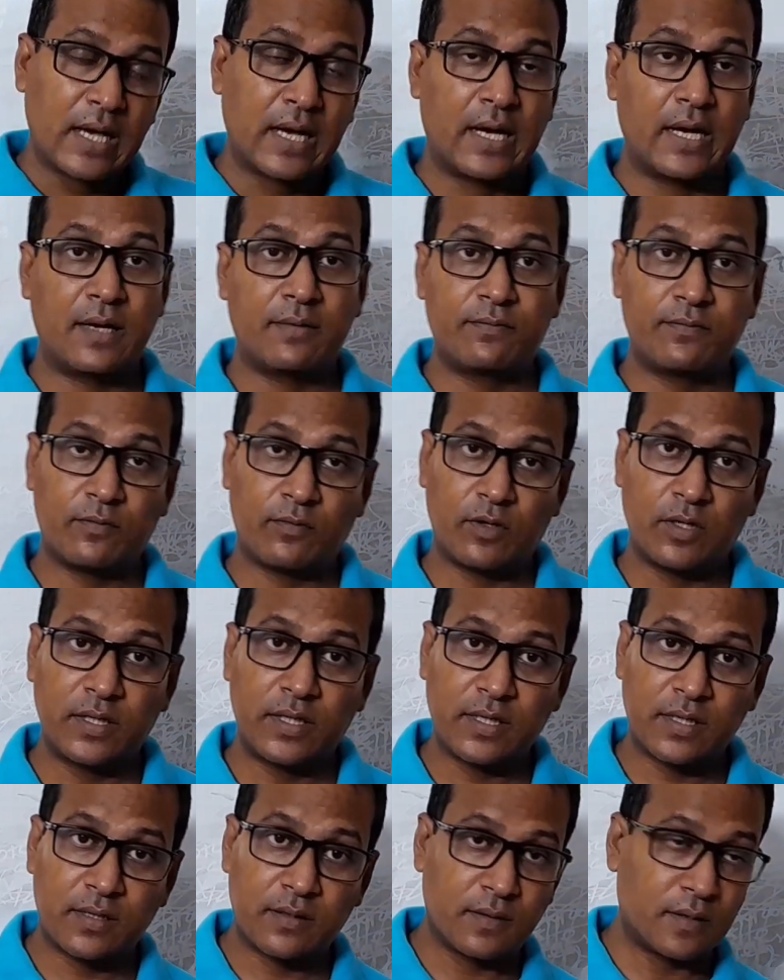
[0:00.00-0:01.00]
I have
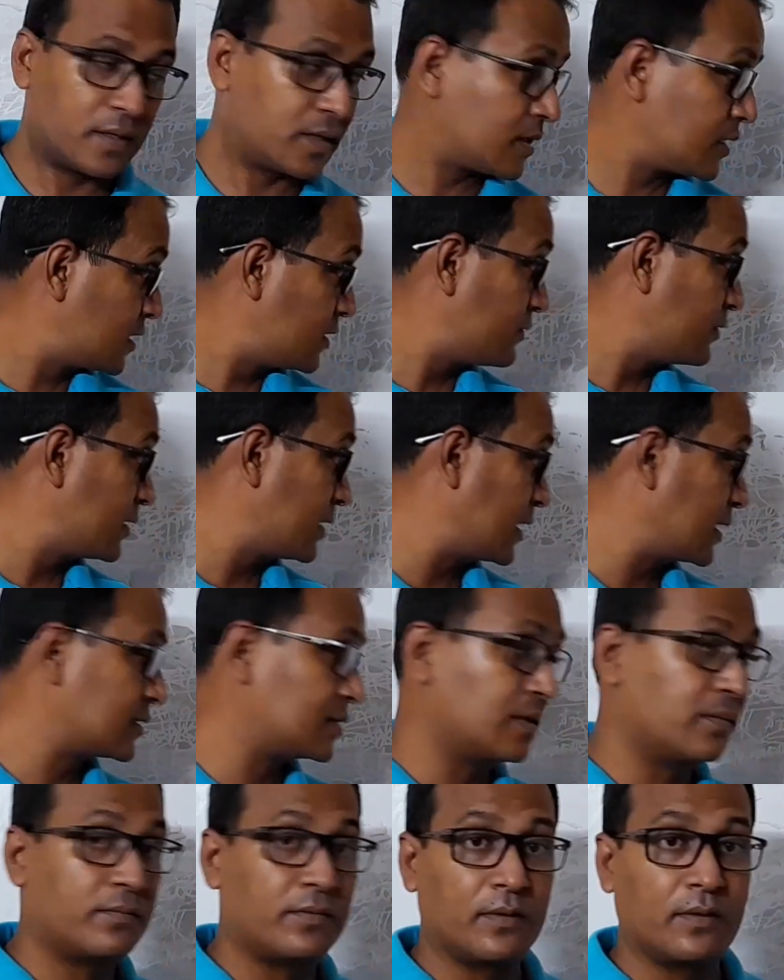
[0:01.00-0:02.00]
already given the
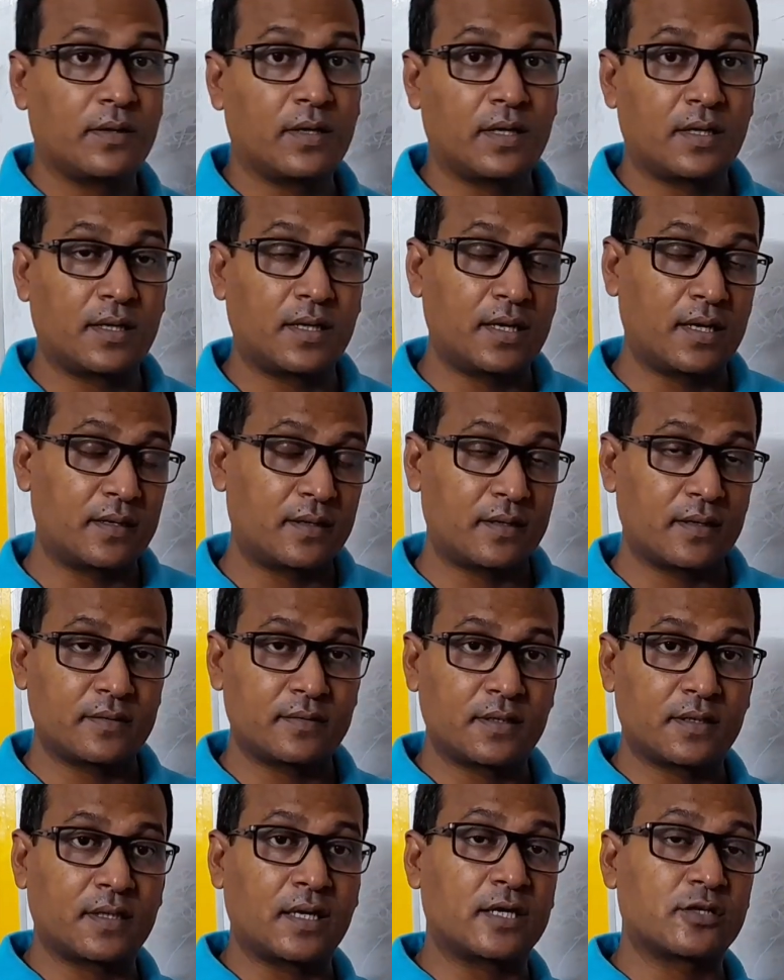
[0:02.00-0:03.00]
example. And
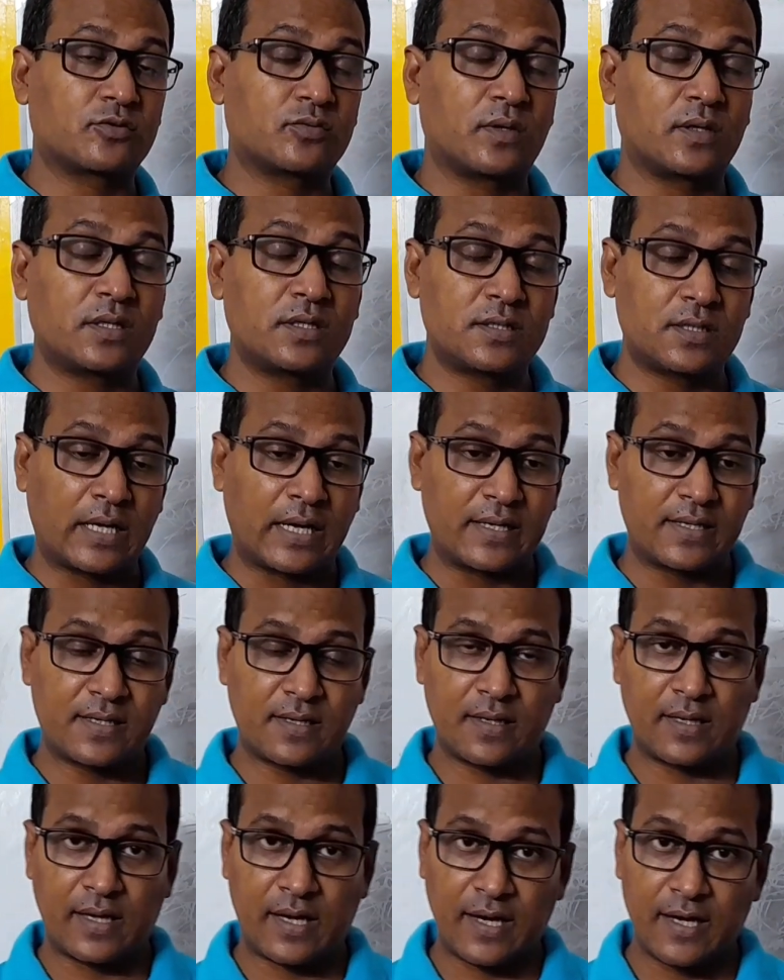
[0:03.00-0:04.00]
the last one is an
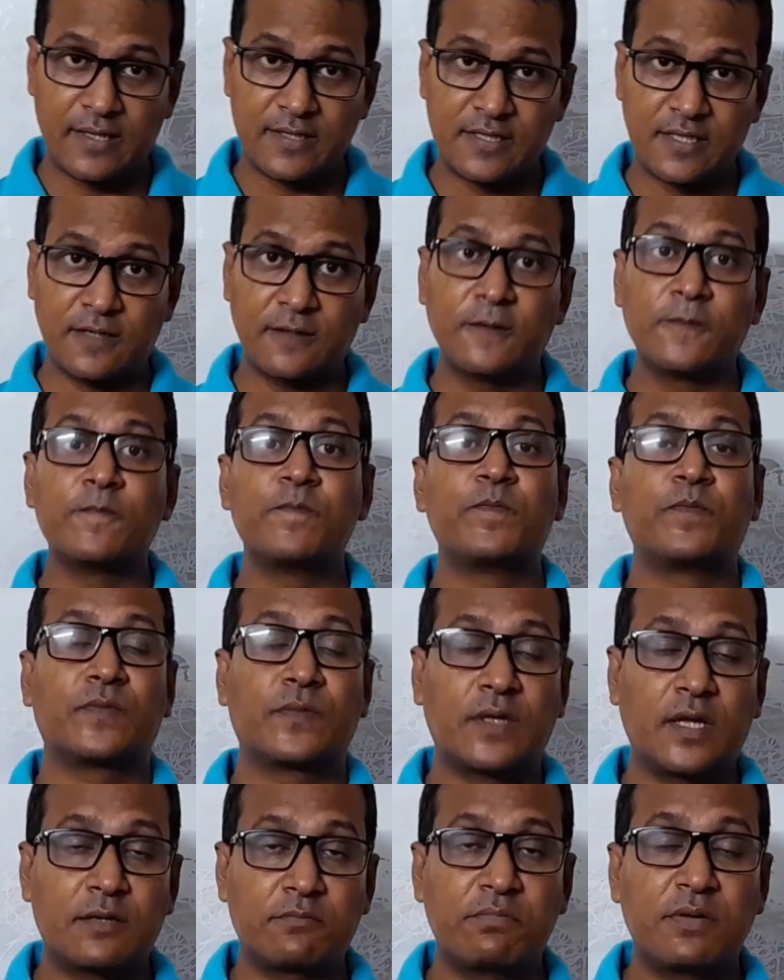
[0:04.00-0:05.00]
allergen.
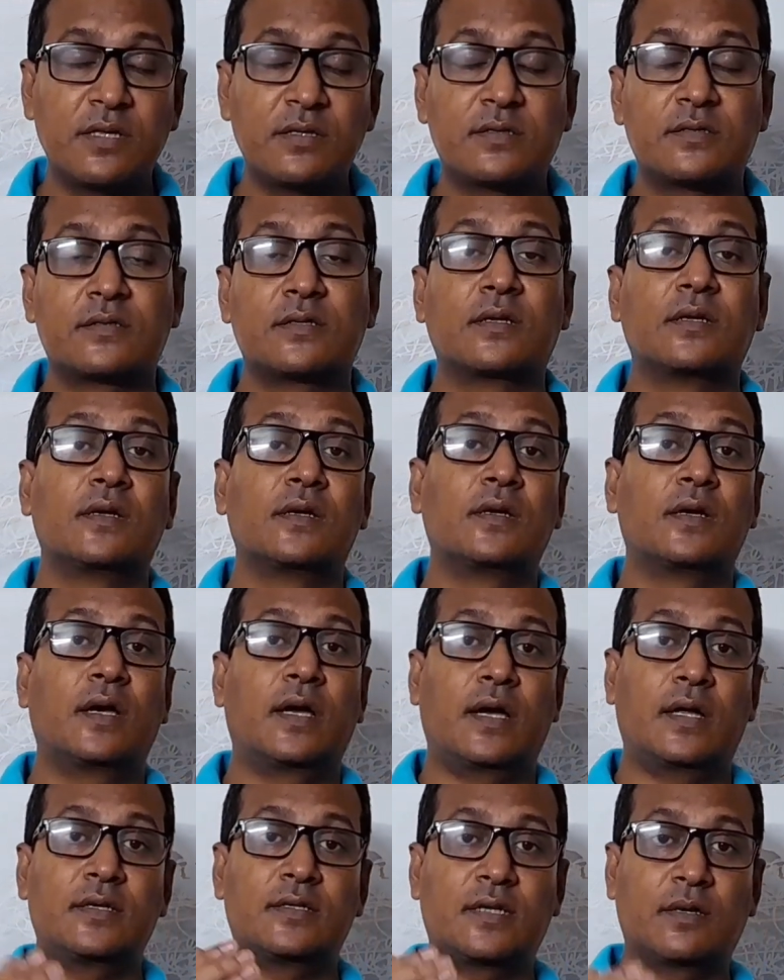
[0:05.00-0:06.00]
That means
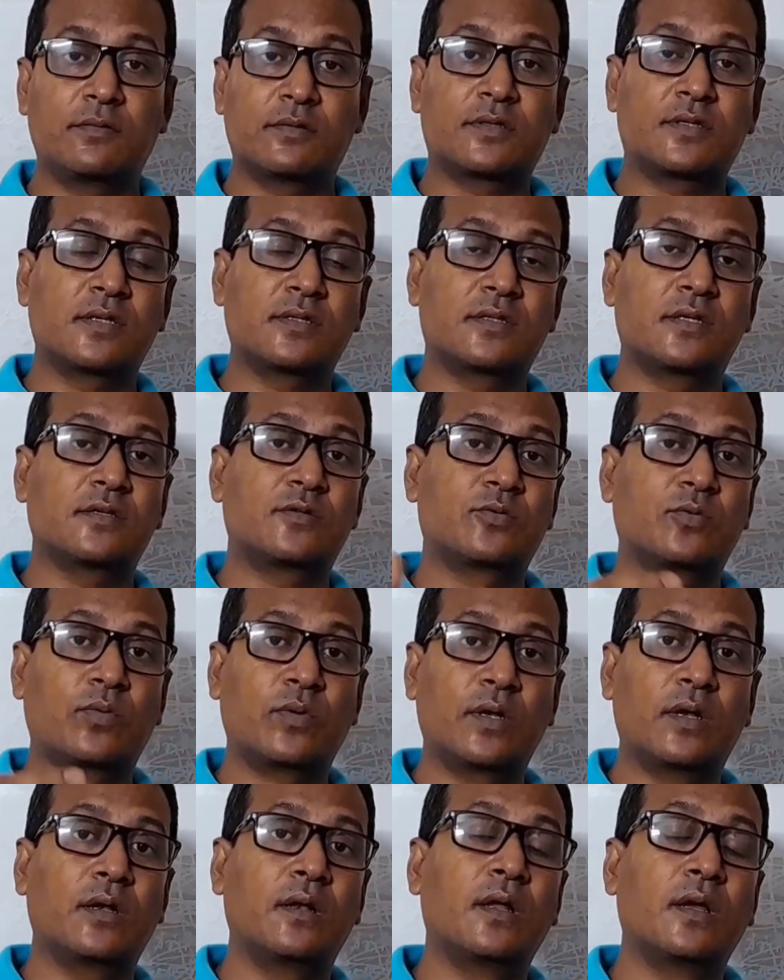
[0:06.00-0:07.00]
any substances
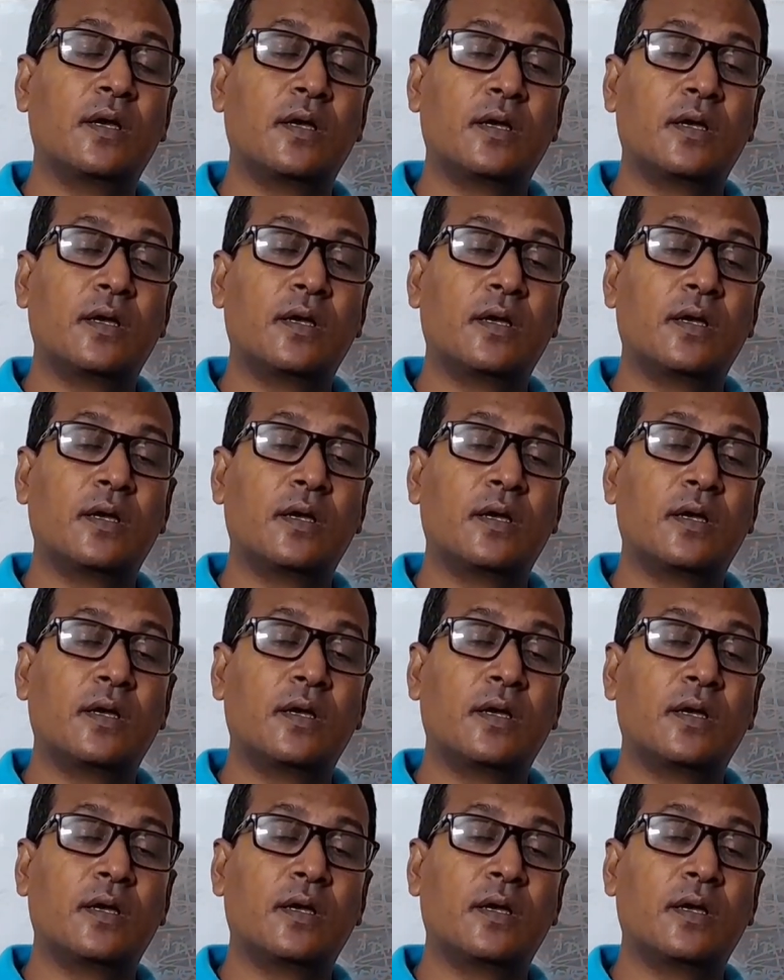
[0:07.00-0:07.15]
will